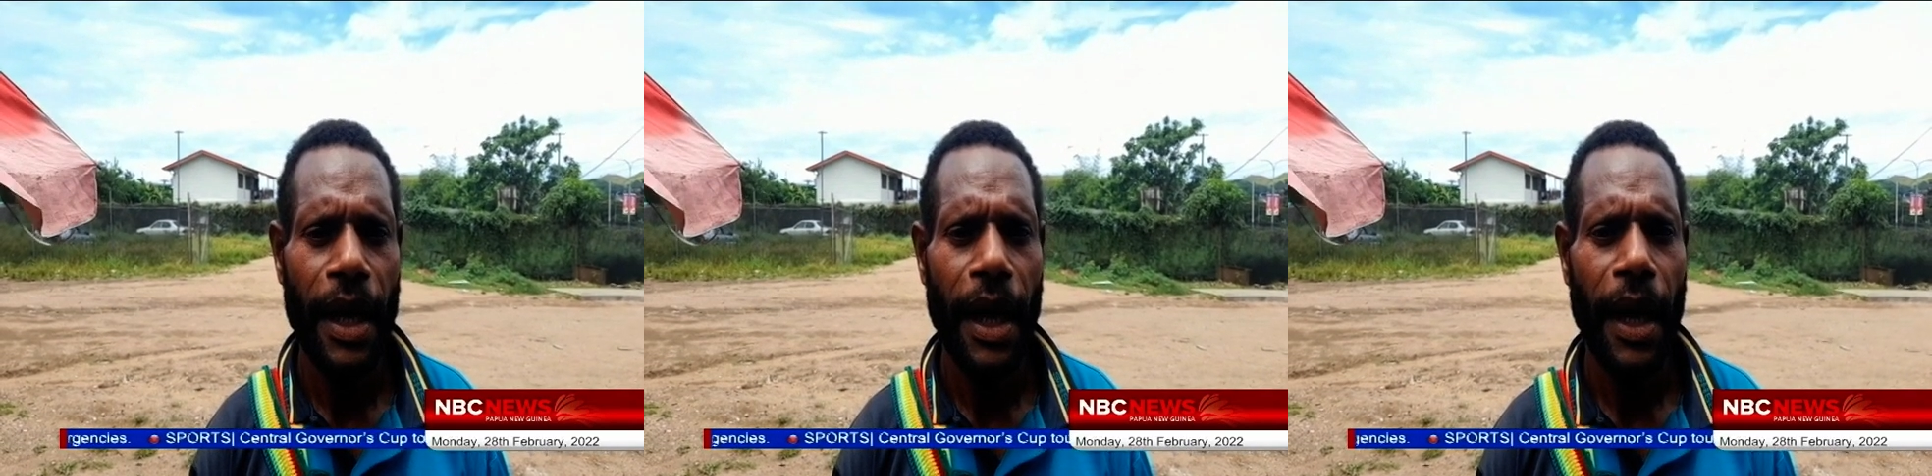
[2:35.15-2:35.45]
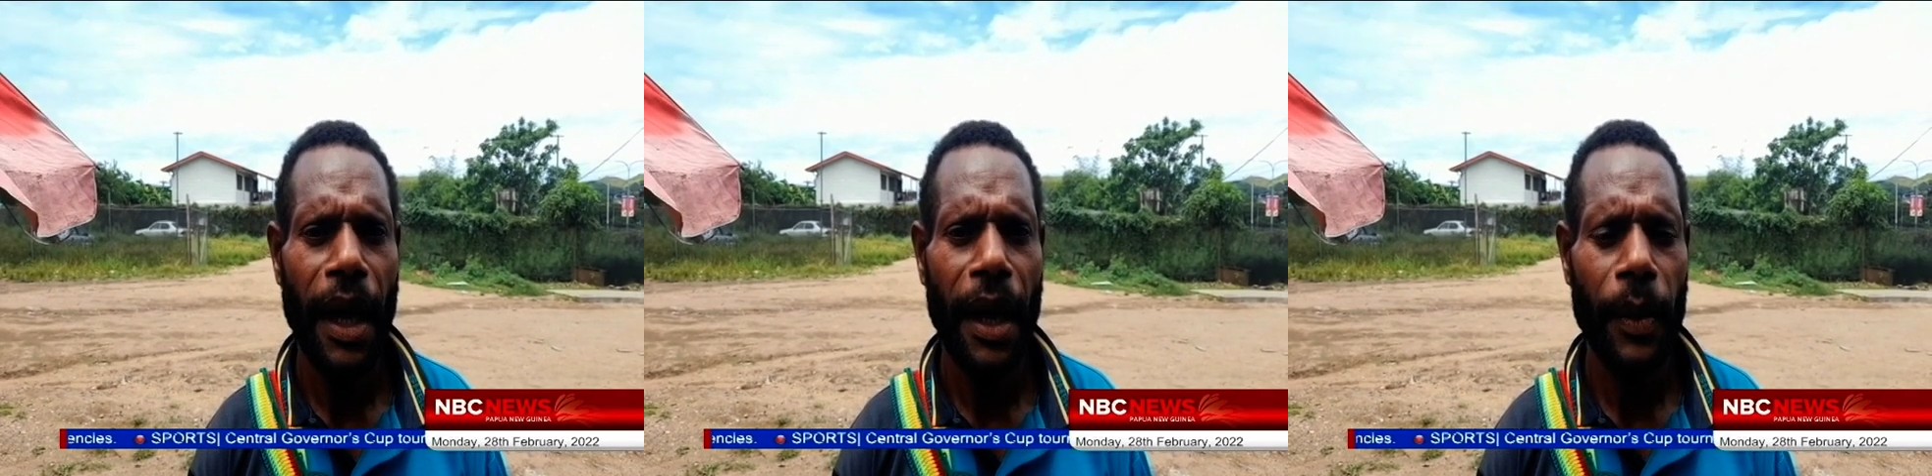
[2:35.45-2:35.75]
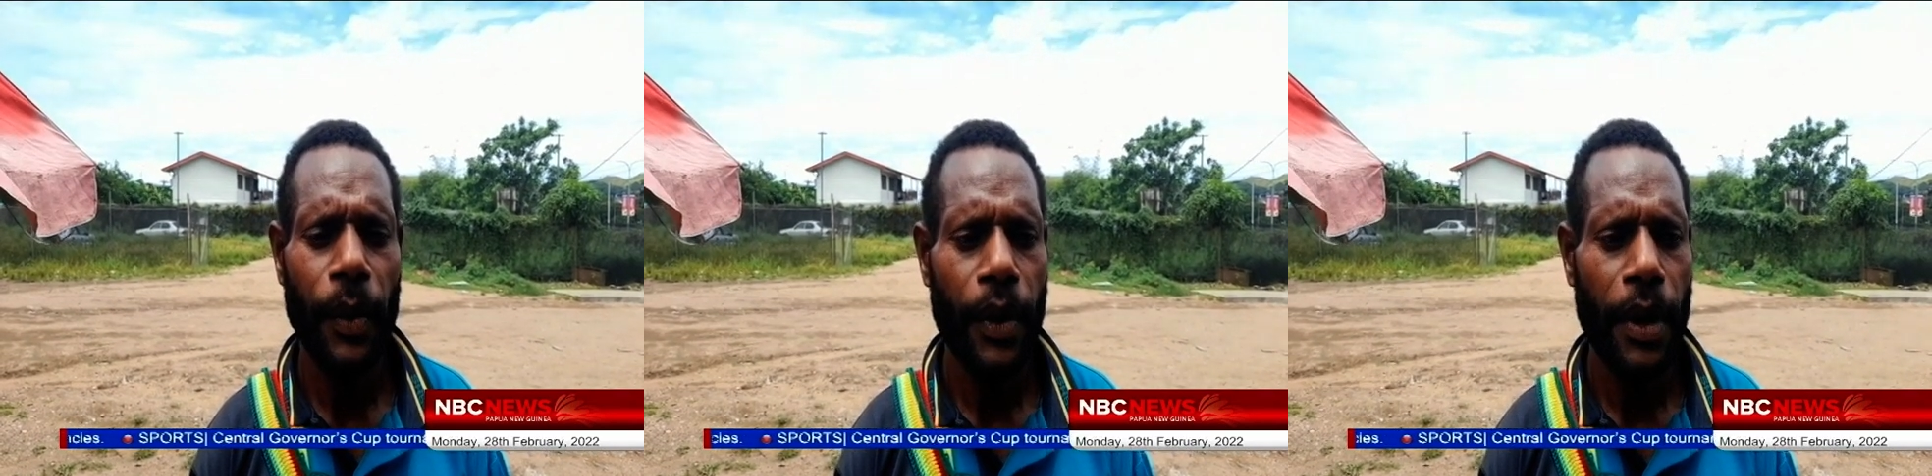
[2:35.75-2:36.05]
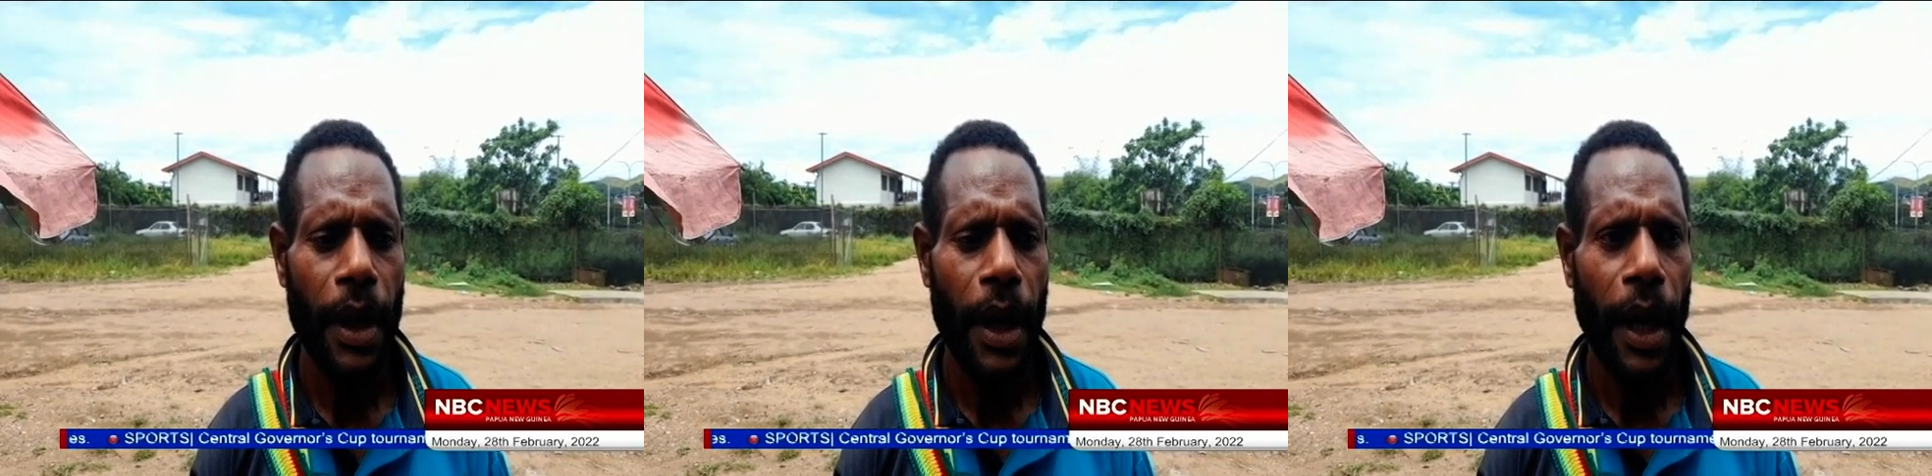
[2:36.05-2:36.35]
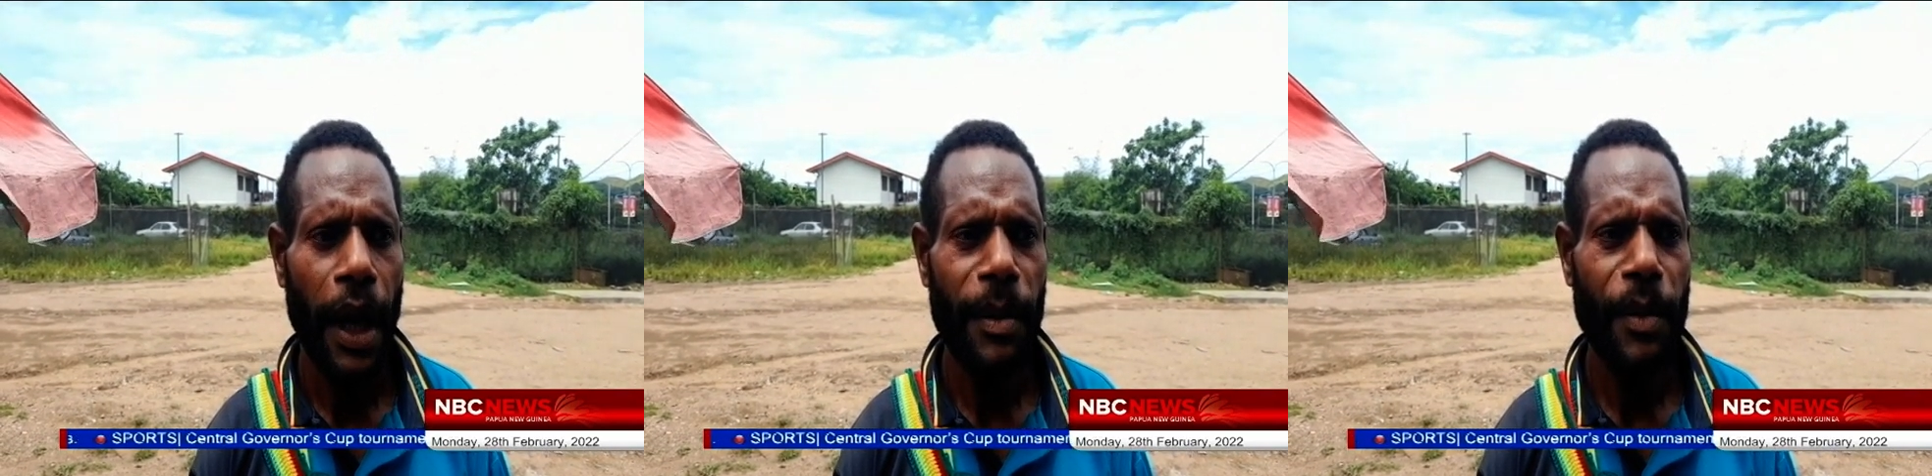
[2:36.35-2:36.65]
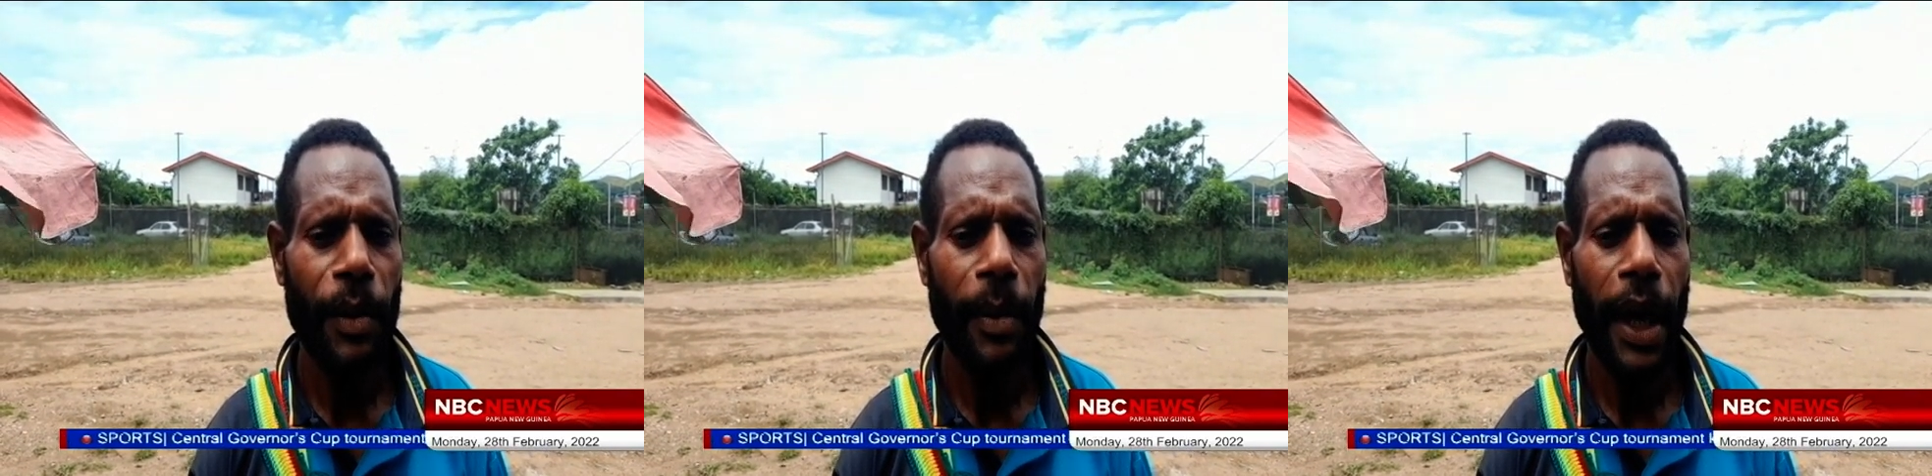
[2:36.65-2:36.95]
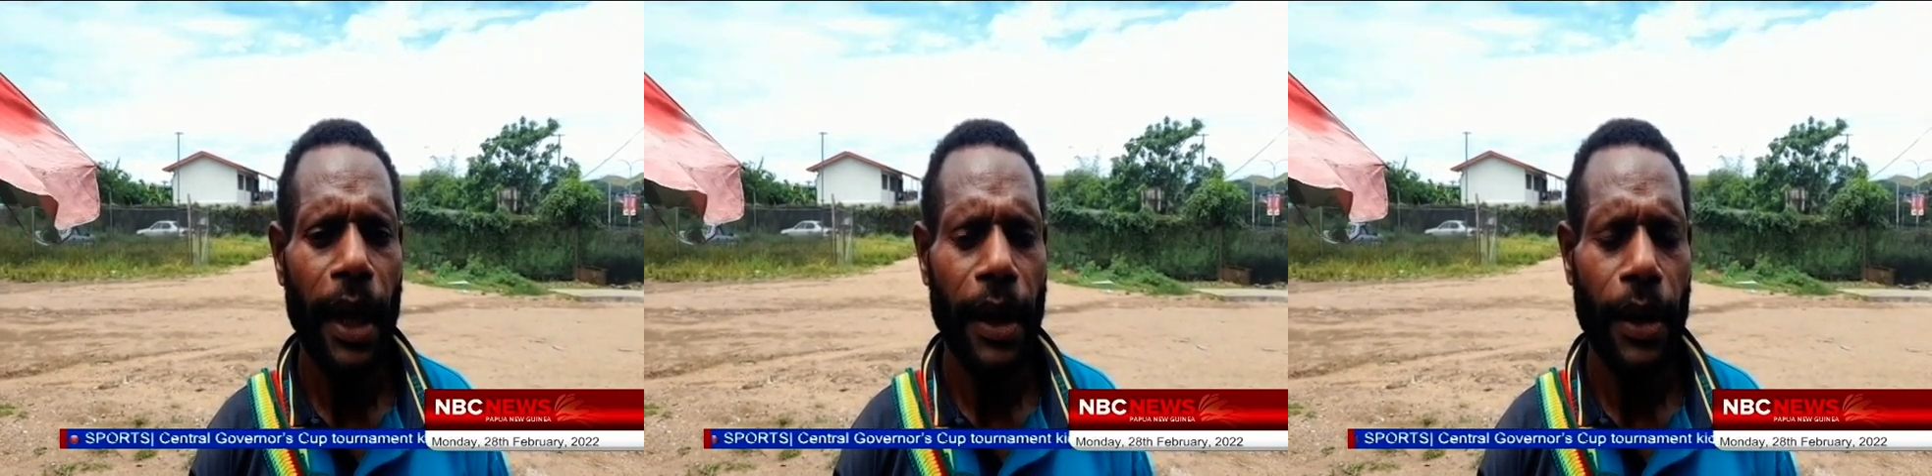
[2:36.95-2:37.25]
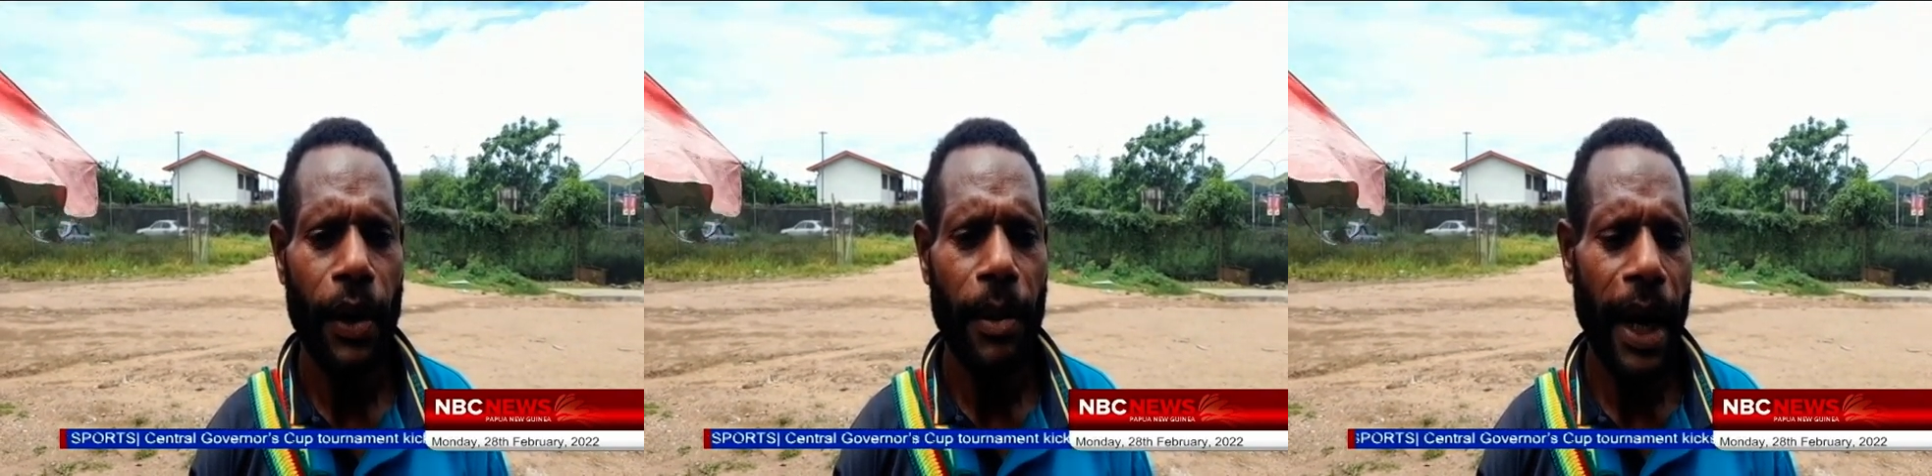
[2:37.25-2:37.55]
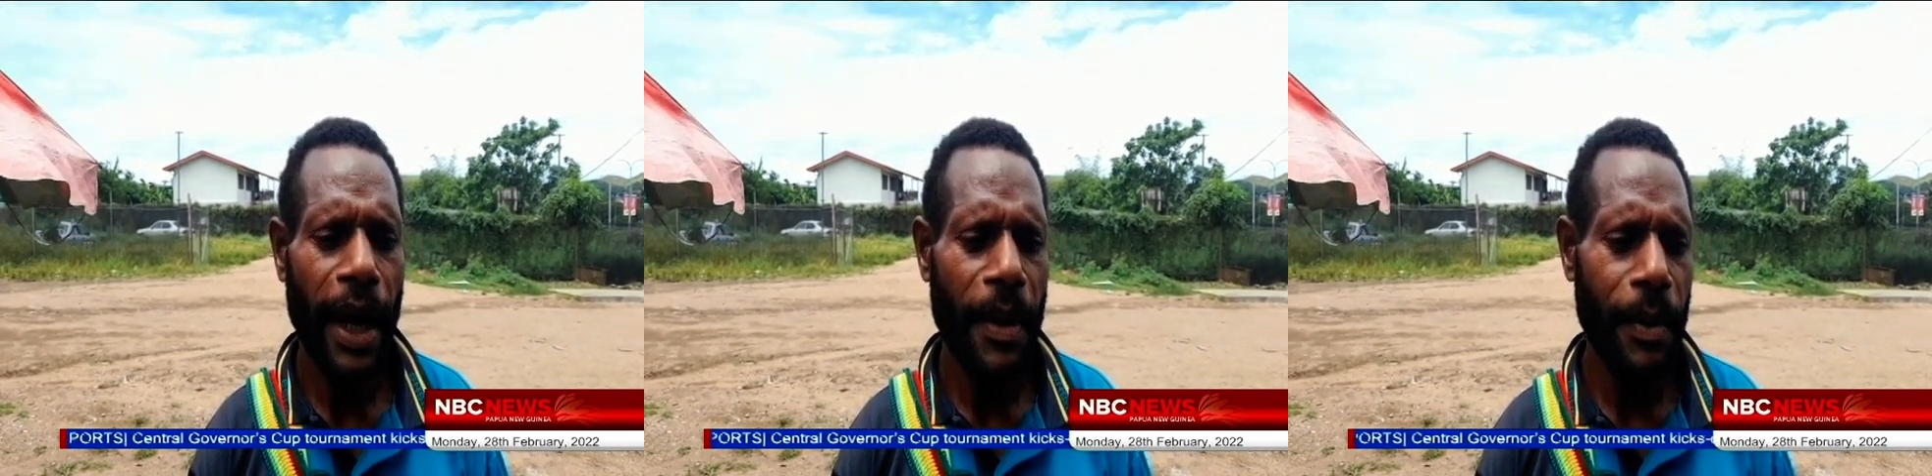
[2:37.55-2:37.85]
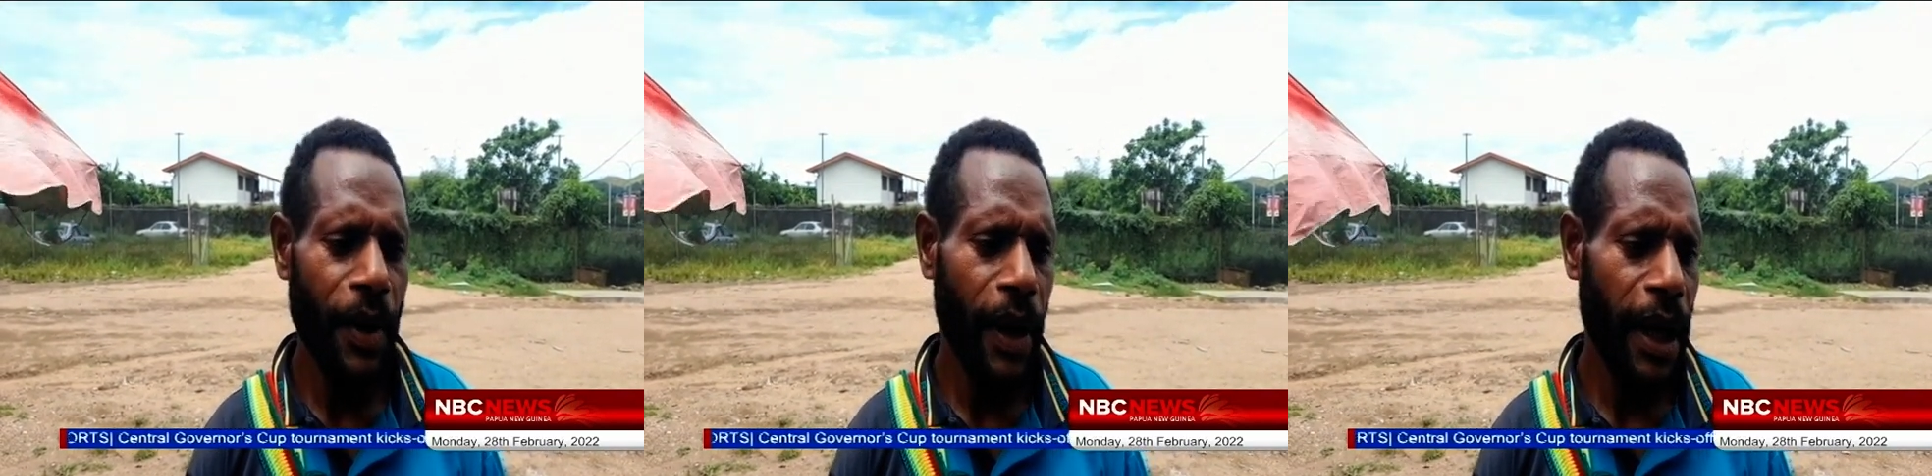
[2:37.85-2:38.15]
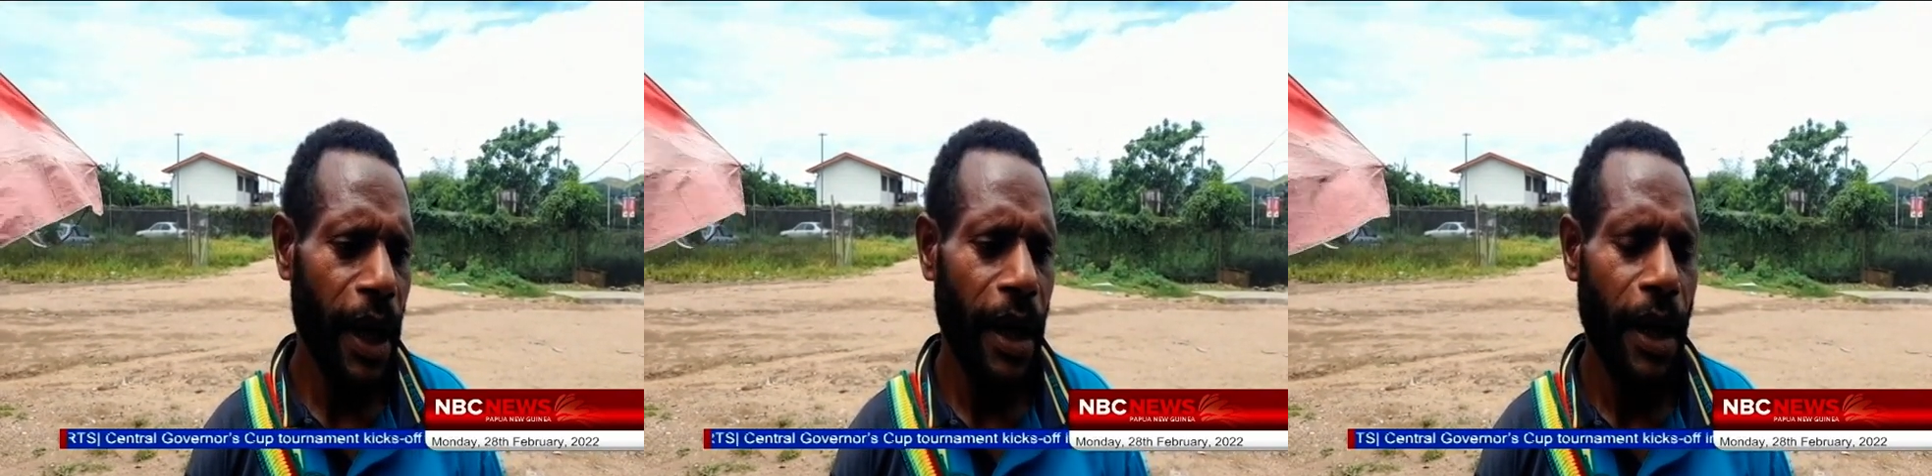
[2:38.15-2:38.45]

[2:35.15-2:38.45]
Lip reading: I'm all by come up long here,